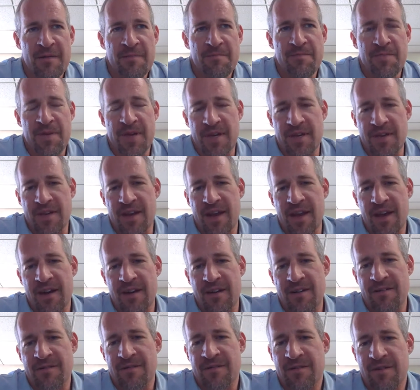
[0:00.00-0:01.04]

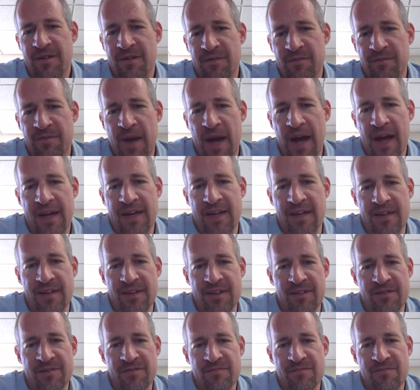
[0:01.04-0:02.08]
P&L back
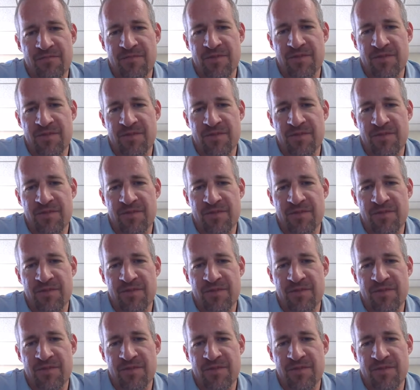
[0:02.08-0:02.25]
in